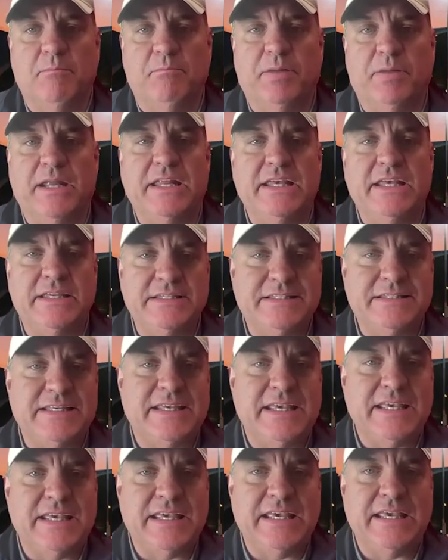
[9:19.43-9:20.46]
But is
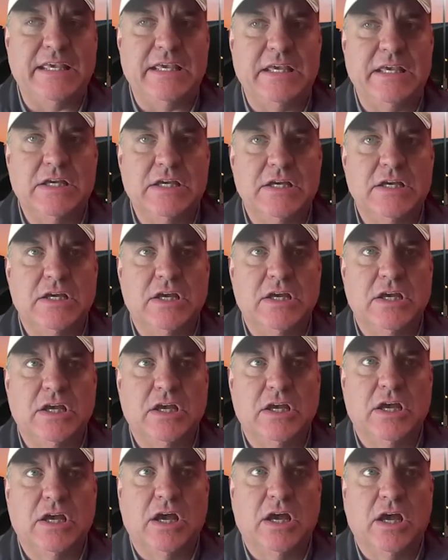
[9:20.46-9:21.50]
he
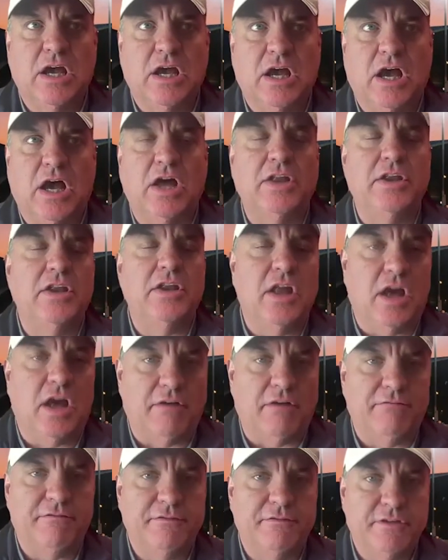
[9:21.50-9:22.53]

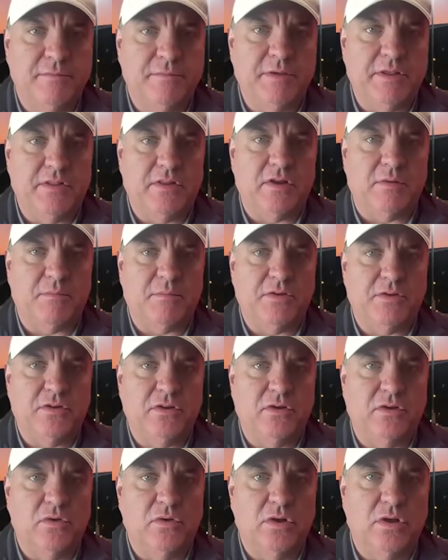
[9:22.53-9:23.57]
enough to be the number
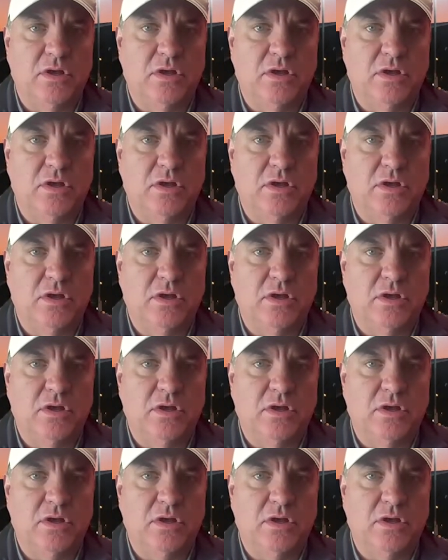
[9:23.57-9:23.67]
two?